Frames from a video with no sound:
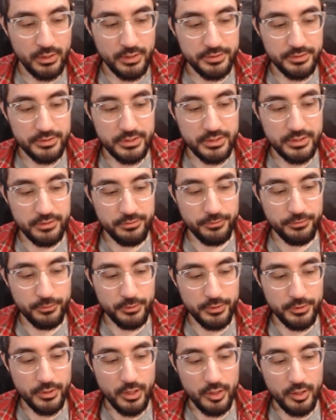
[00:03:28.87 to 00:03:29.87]

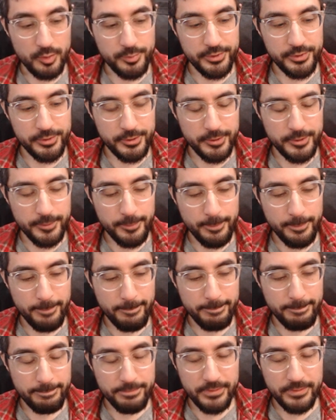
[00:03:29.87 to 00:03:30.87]
T4 Arbiter,
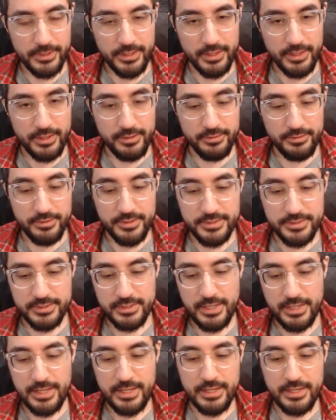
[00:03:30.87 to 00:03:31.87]
this
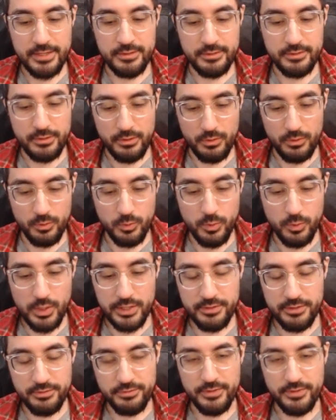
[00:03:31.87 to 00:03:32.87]
can
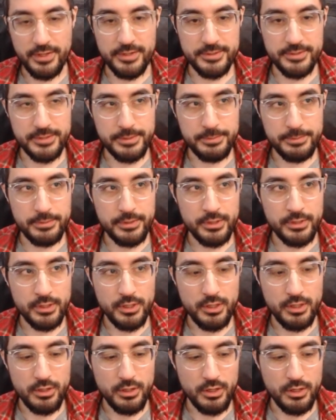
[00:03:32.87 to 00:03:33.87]
one-phase him,
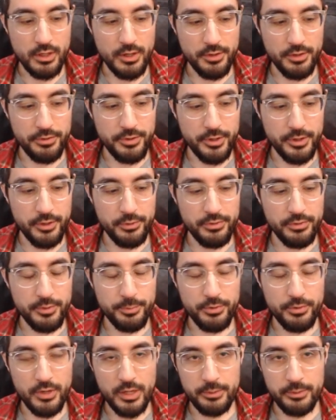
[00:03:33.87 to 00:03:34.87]
although the
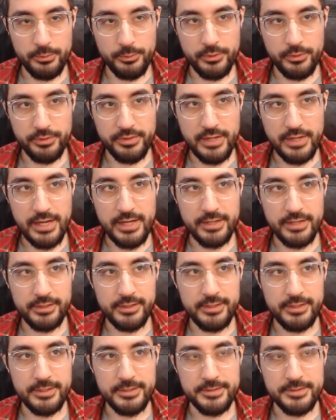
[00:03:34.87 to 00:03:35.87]
problem with that
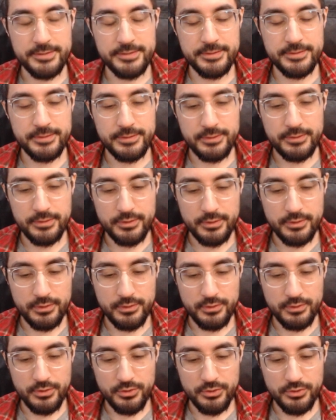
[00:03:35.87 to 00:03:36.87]
is
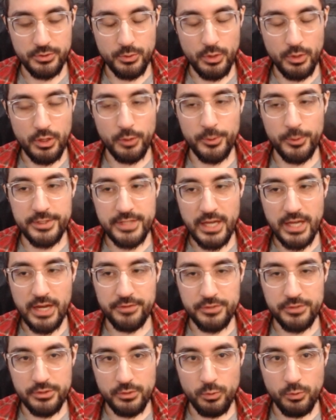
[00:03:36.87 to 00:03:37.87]
you always
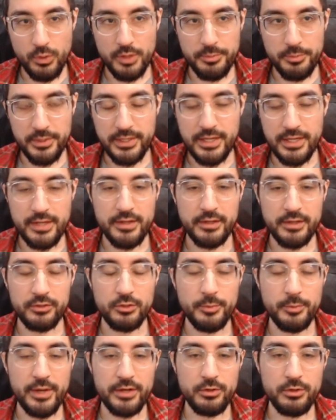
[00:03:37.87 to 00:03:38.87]
have to do one mechanic
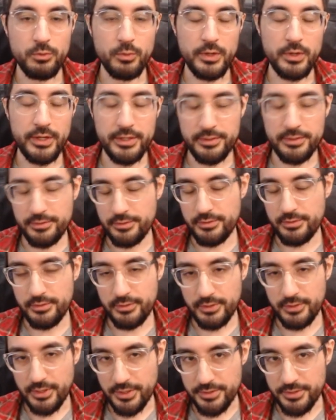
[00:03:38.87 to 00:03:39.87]
no matter what,
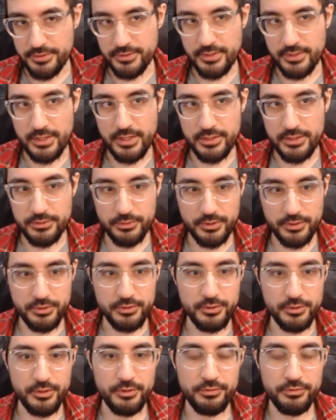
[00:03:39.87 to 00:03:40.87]
because they sort of
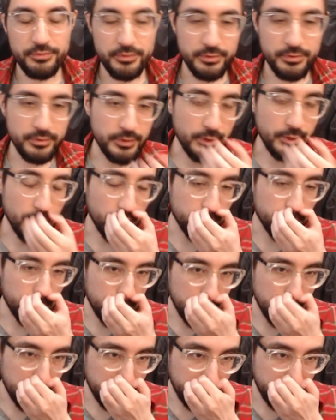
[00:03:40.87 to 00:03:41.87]
nerf the
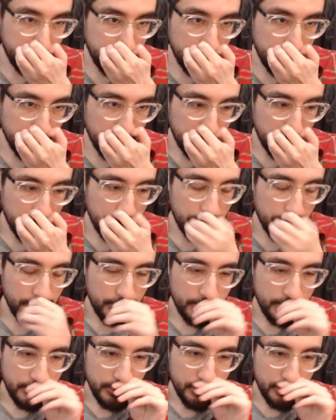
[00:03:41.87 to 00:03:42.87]
Arbiter fight.
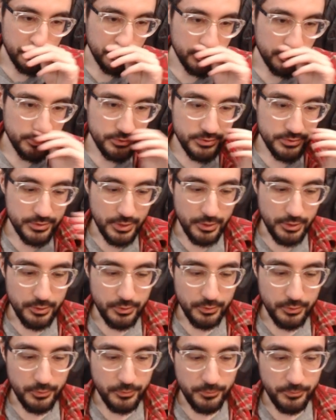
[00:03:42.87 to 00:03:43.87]

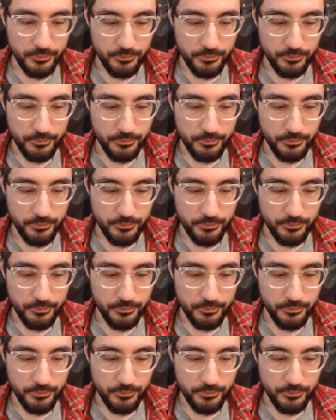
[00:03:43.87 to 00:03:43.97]
So